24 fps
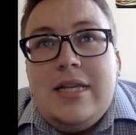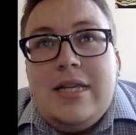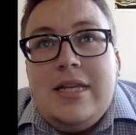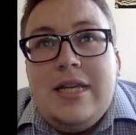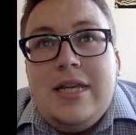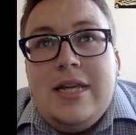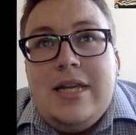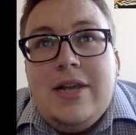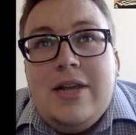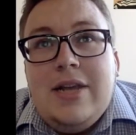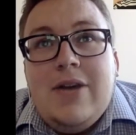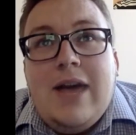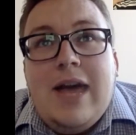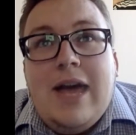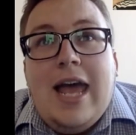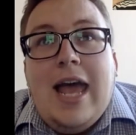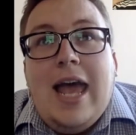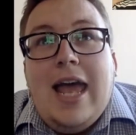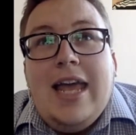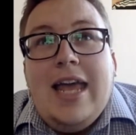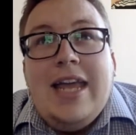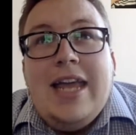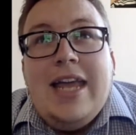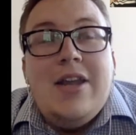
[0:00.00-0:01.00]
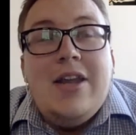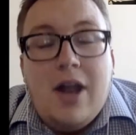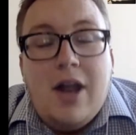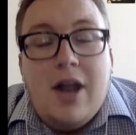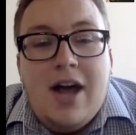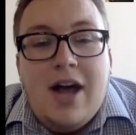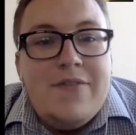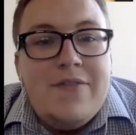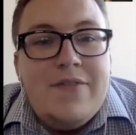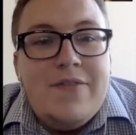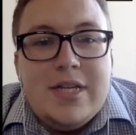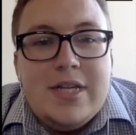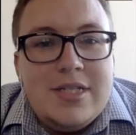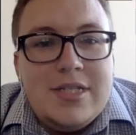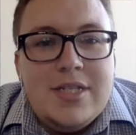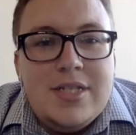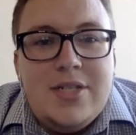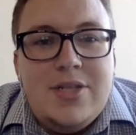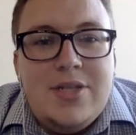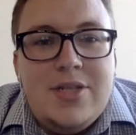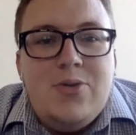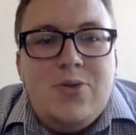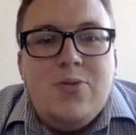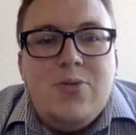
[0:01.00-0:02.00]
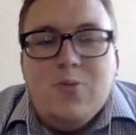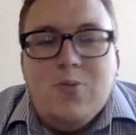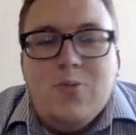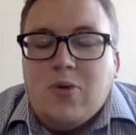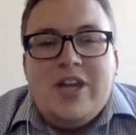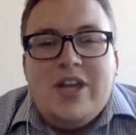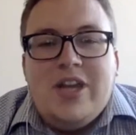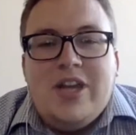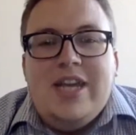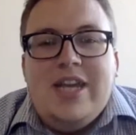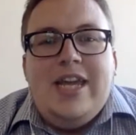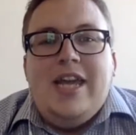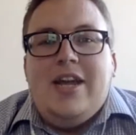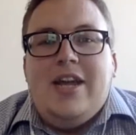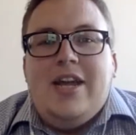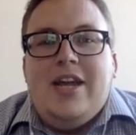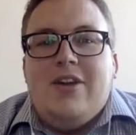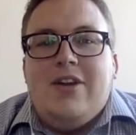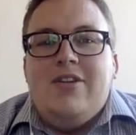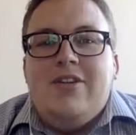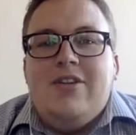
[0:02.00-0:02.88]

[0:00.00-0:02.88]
in an office to working here.